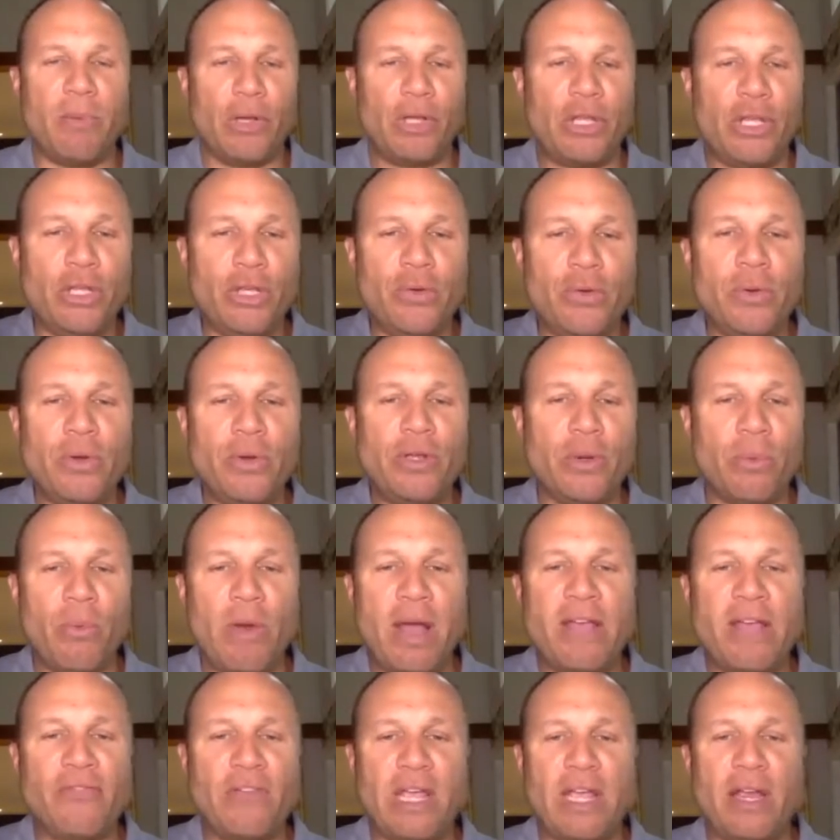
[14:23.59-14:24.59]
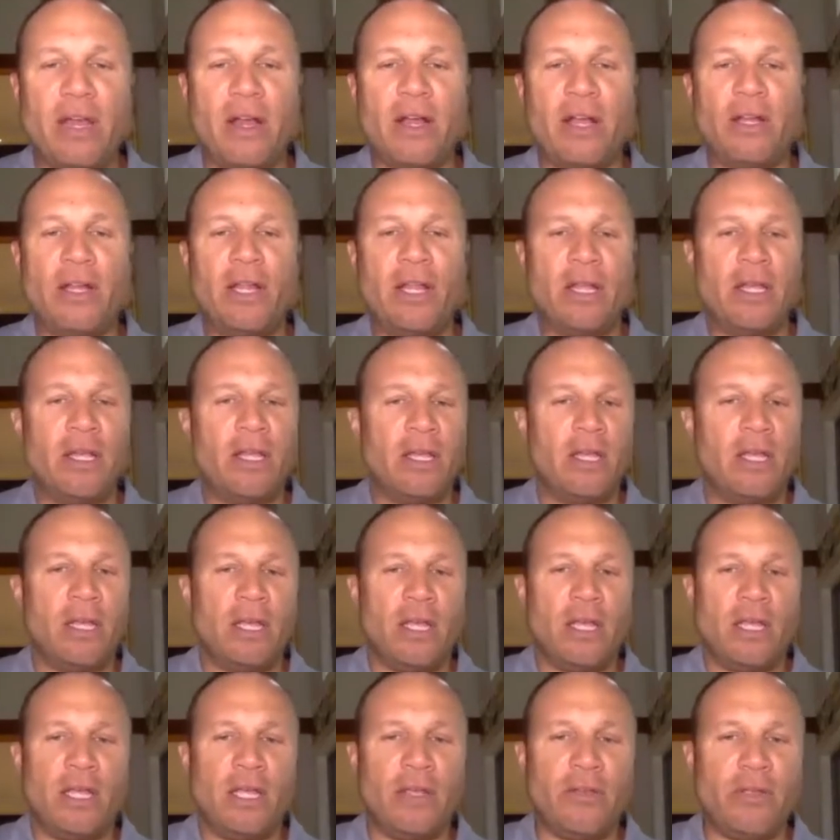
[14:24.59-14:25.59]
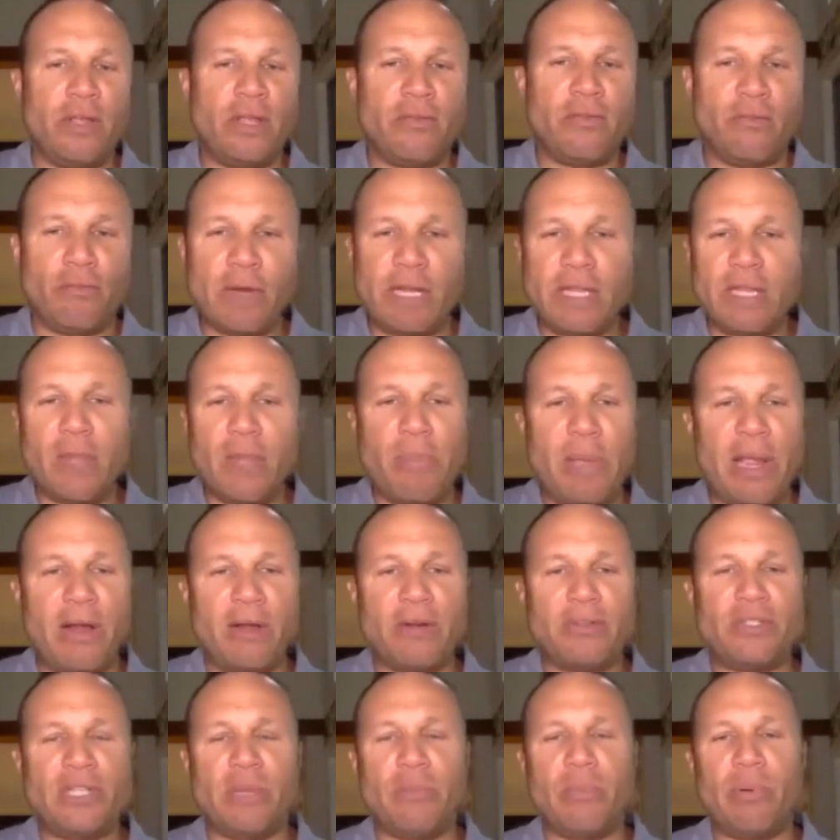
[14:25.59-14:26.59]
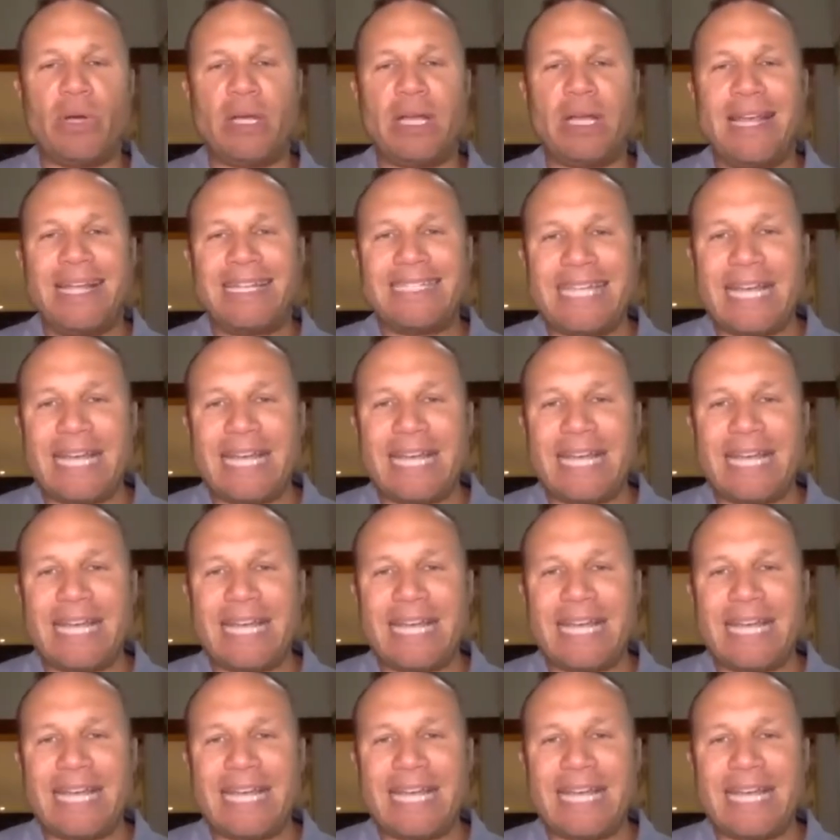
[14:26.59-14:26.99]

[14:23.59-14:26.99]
You, your wife, Karen, you've written a parenting book.